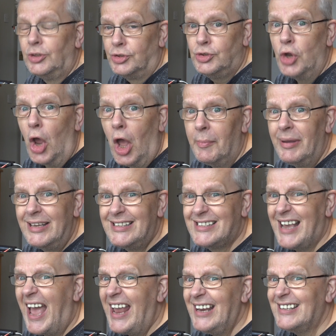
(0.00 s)
German
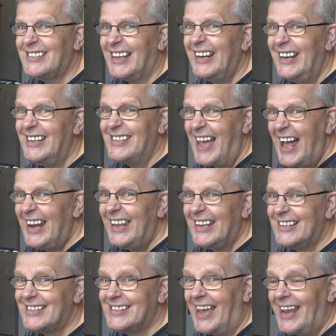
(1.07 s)
tanks and
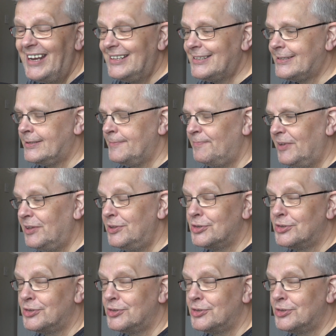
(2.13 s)
Italian tanks in the